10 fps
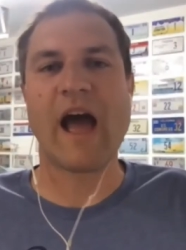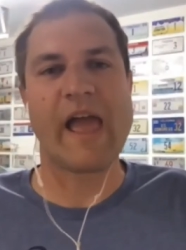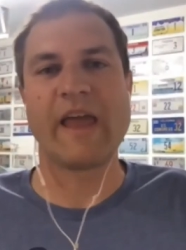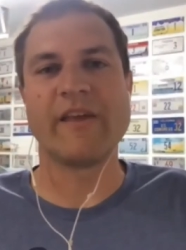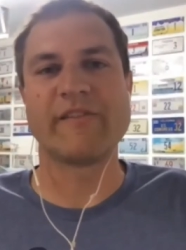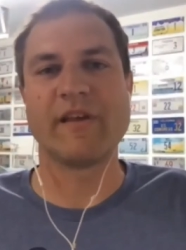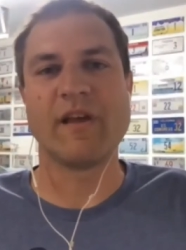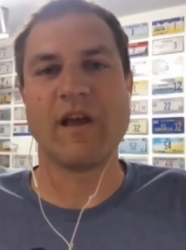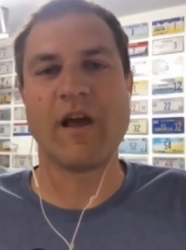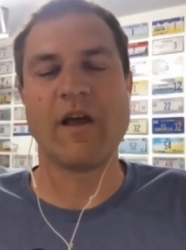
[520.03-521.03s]
Cayenne is
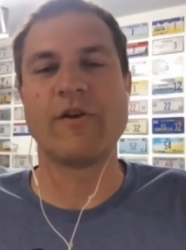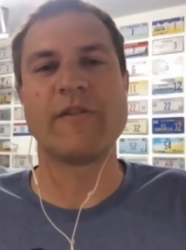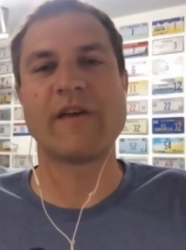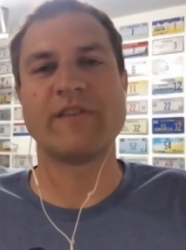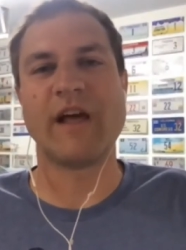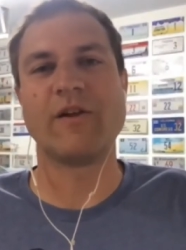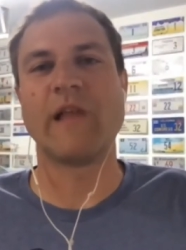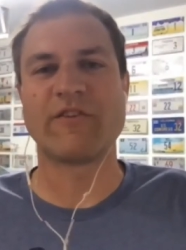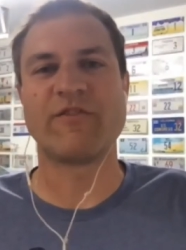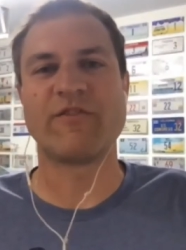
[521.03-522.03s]
a hundred thousand dollar
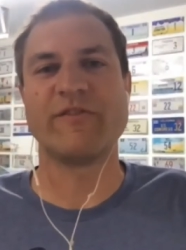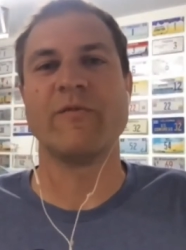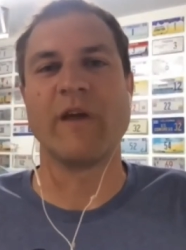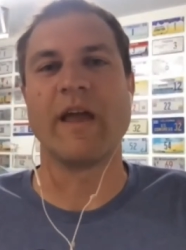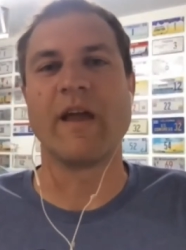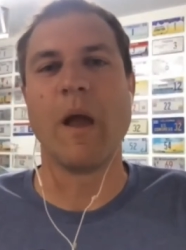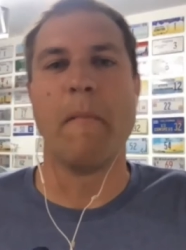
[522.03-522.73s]
luxury SUV.